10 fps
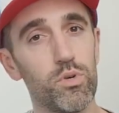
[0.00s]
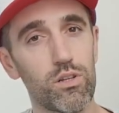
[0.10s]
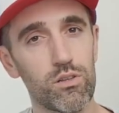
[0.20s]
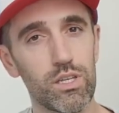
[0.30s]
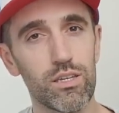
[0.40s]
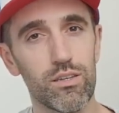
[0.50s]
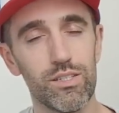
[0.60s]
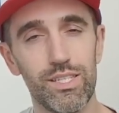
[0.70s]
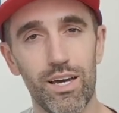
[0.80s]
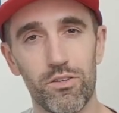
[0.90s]
put a
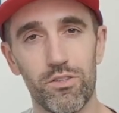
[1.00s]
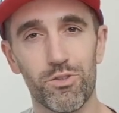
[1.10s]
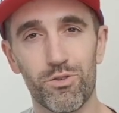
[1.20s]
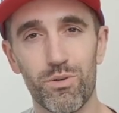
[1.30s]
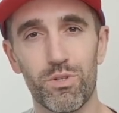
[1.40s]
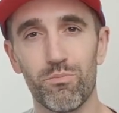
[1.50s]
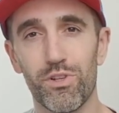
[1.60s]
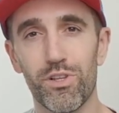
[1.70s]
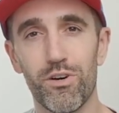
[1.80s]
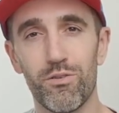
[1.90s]
link down in the description
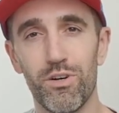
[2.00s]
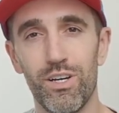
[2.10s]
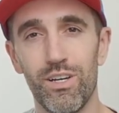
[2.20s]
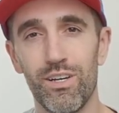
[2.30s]
below.